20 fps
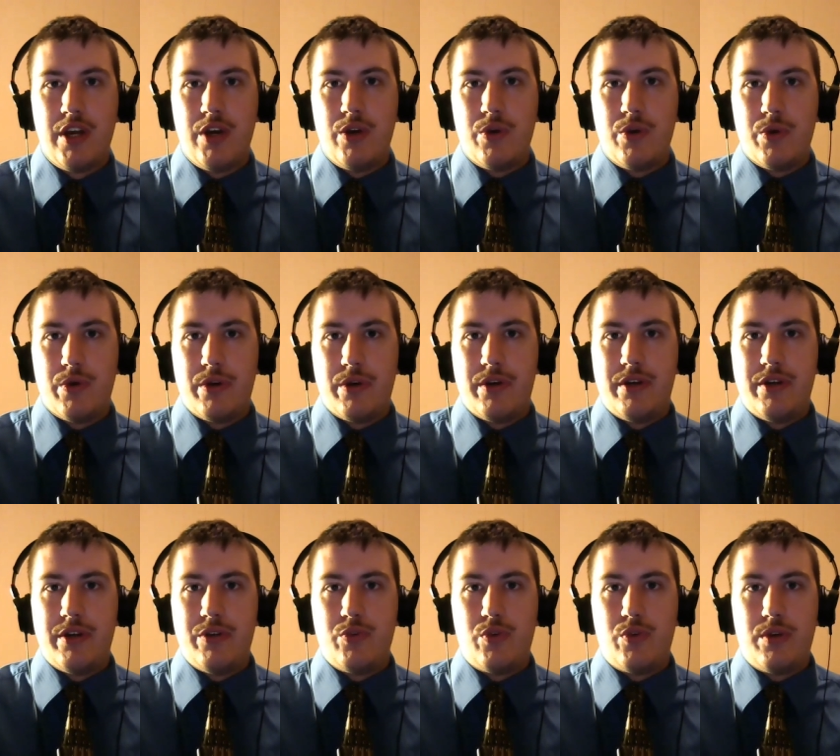
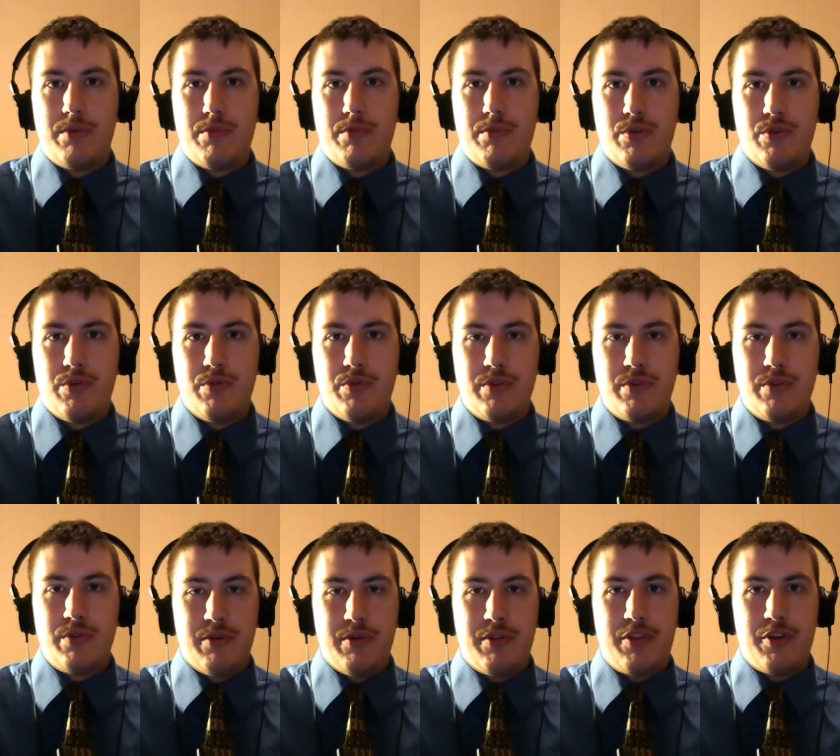or a
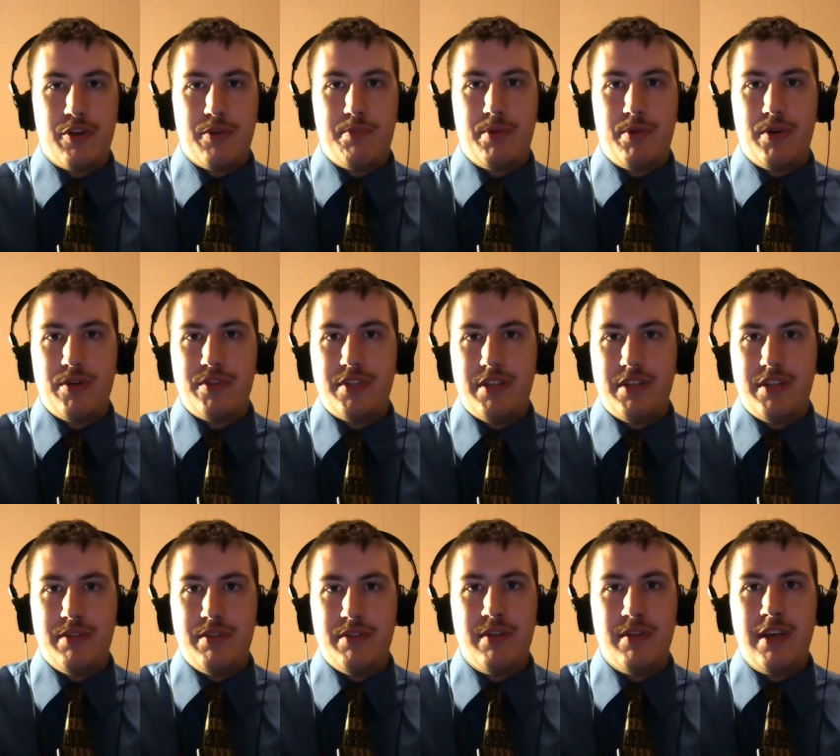normal,
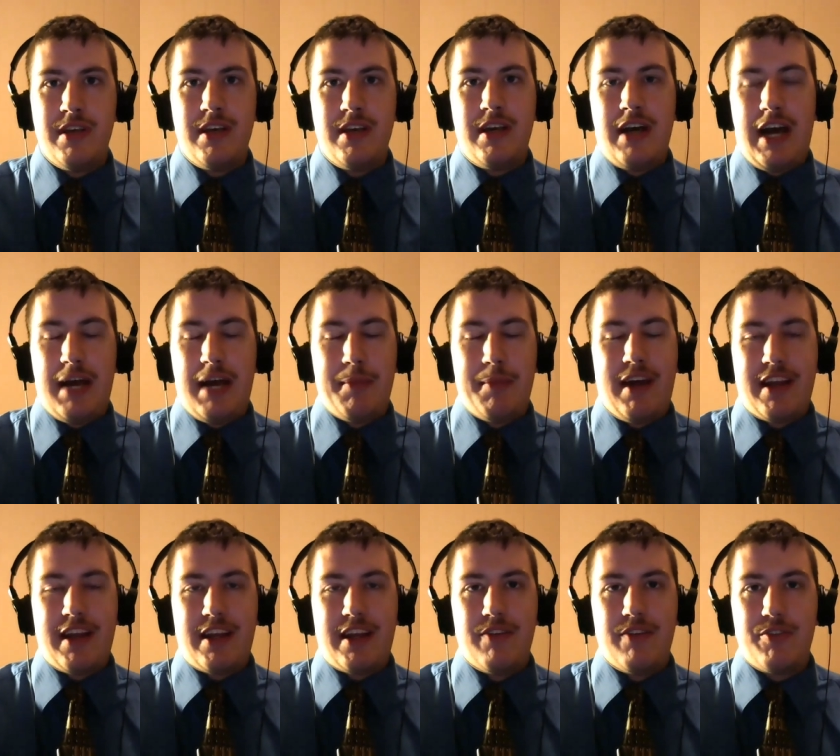third-person
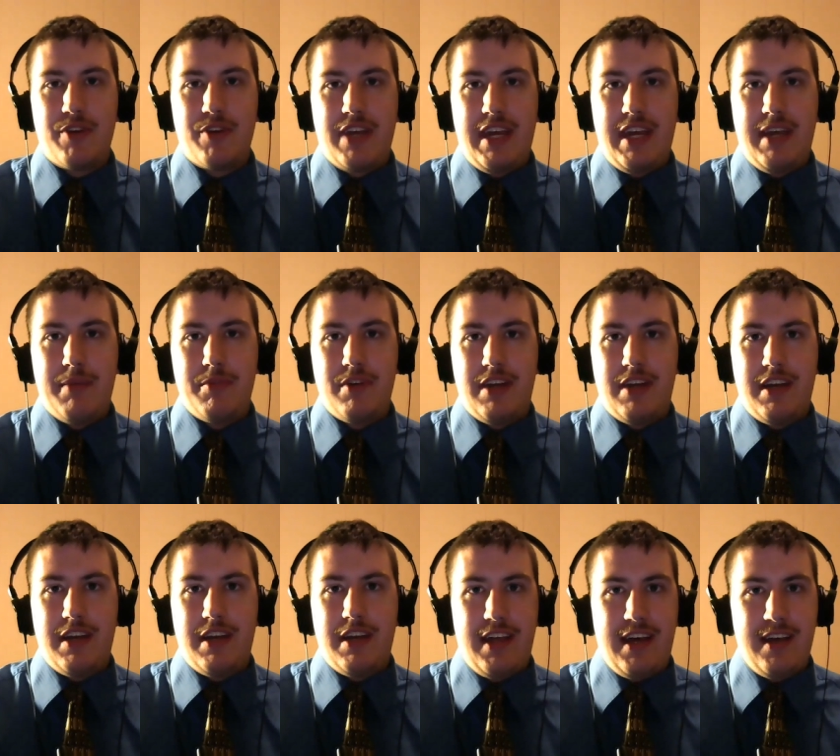hide-behind-cover game or
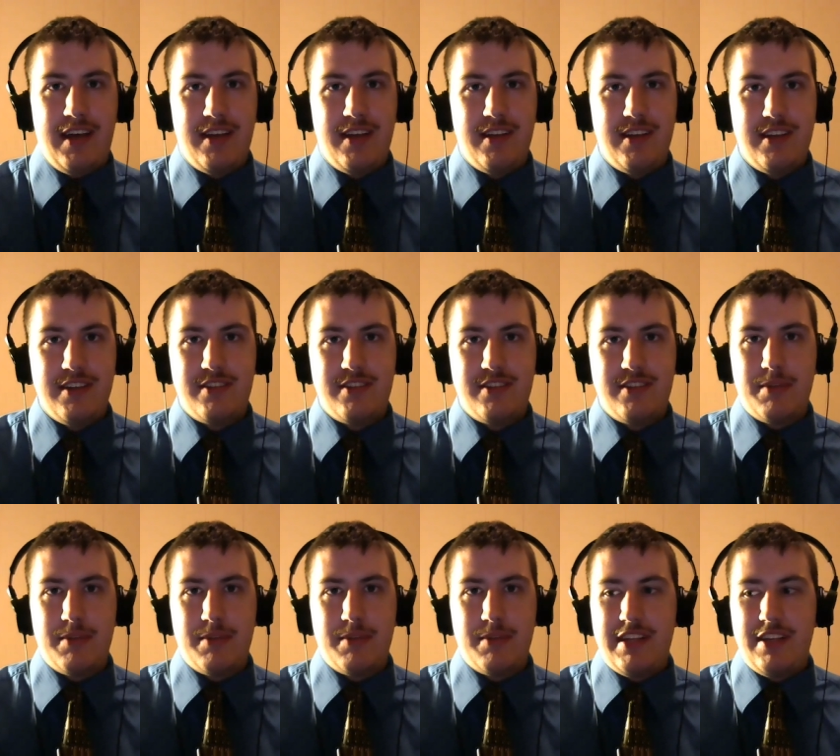any of that. It's
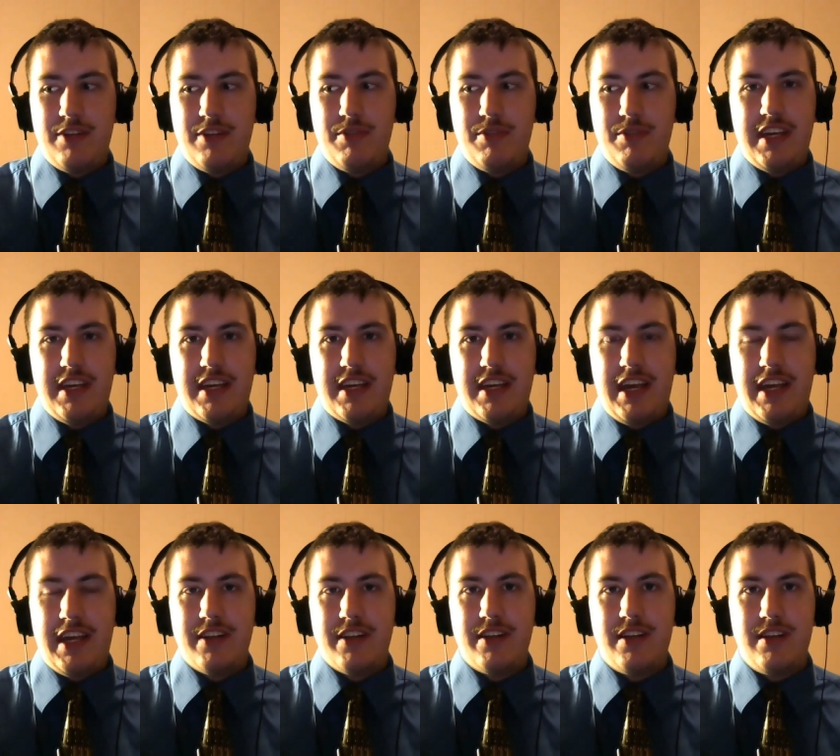something unique,
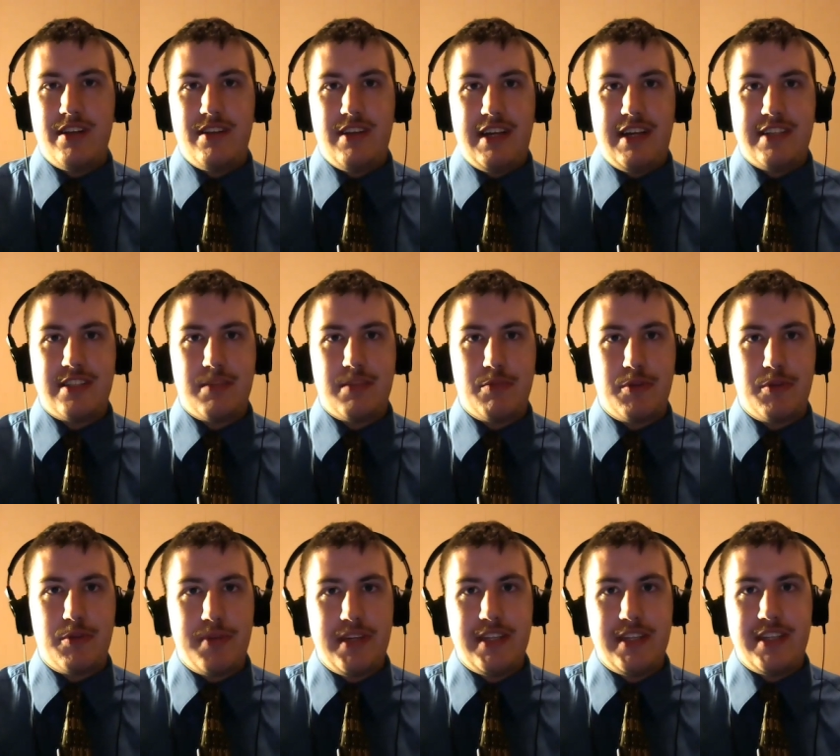and as someone who
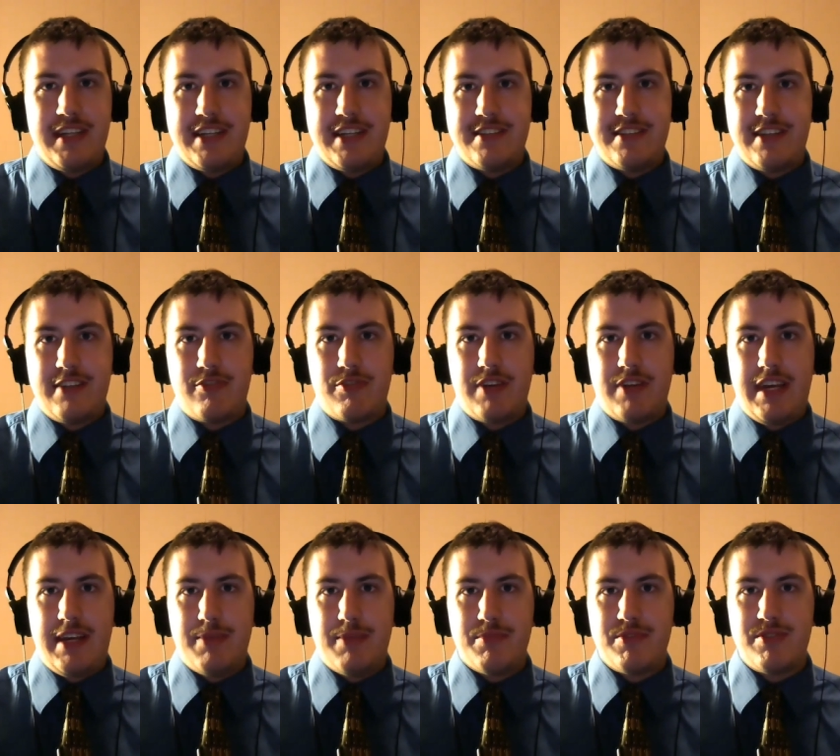played the Dance Central
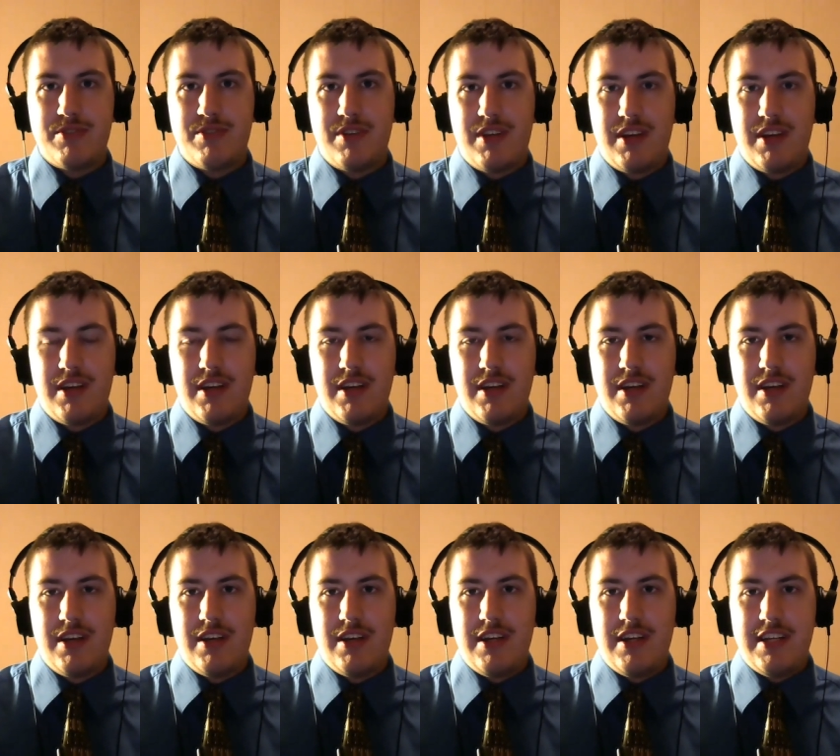games,
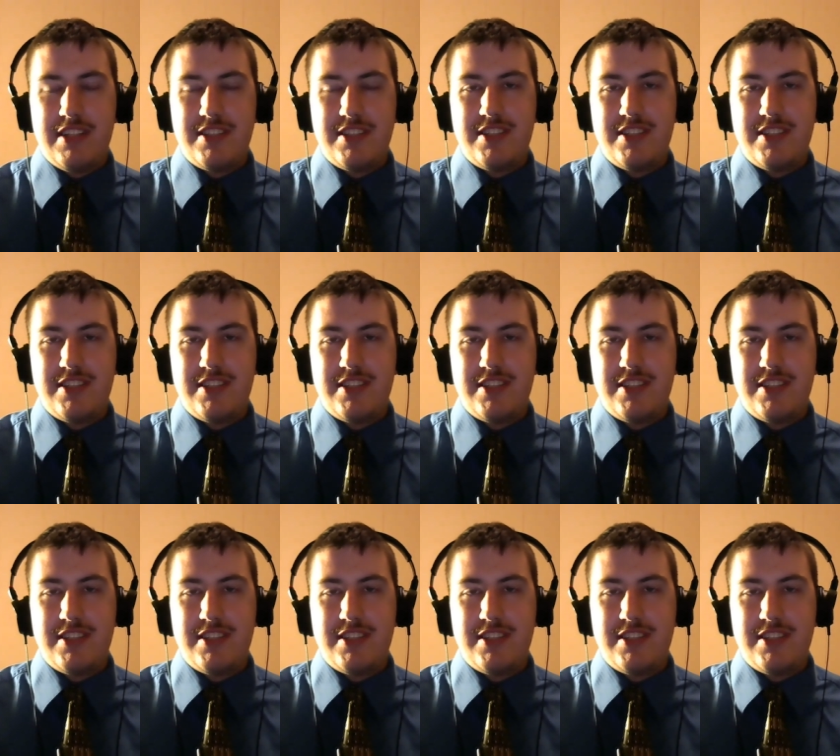it's the